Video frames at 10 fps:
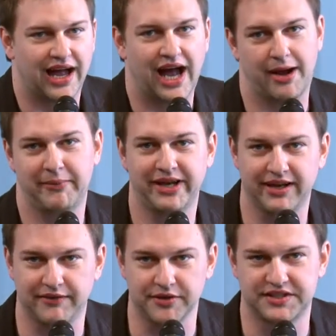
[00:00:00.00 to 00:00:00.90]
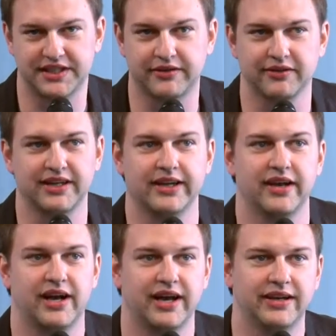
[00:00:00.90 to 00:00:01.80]
How many of you secretly at
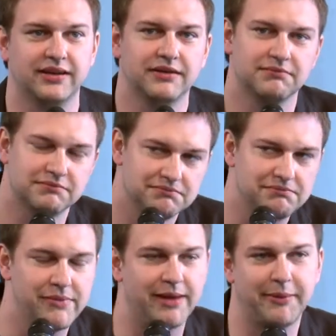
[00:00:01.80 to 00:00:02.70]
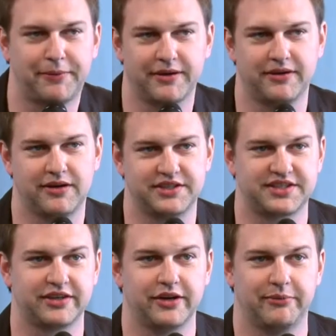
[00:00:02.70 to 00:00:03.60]
night maybe put it on
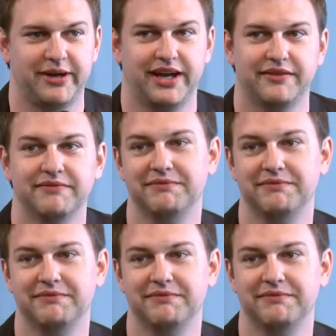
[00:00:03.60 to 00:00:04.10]
just to go to bed?